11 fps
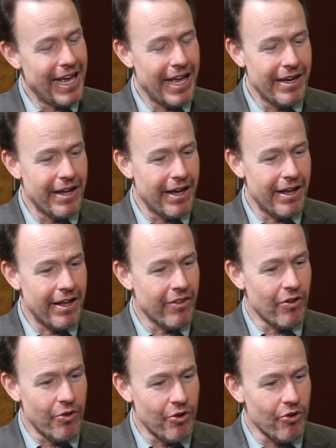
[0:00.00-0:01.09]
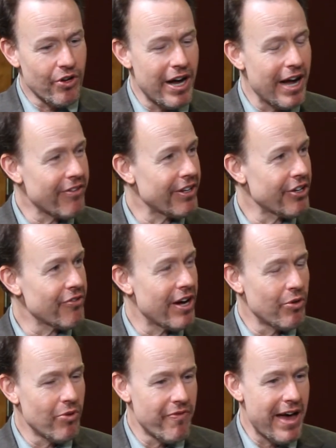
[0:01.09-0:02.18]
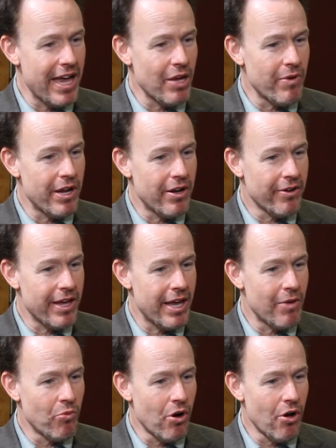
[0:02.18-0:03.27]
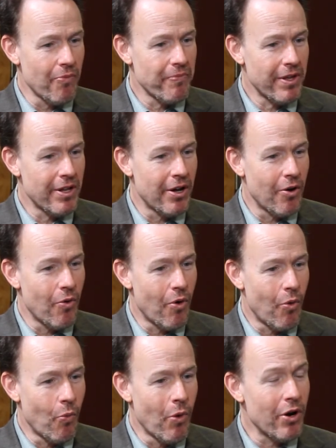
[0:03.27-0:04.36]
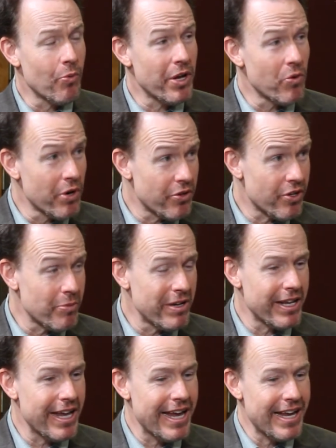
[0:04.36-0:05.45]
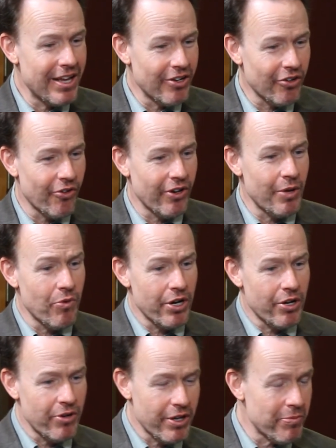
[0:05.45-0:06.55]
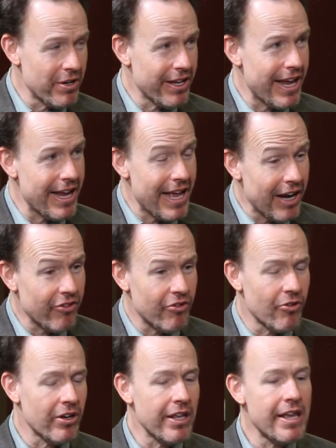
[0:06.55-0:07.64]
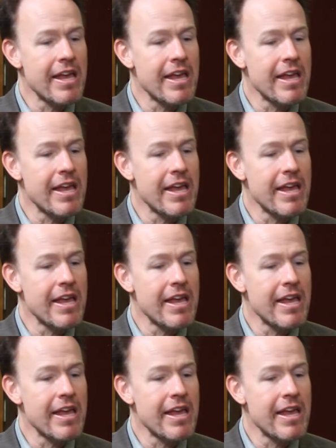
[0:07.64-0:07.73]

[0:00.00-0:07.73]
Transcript: And so you're constantly trying to evaluate, okay, well, what are we going to communicate internally? What are we going to communicate externally?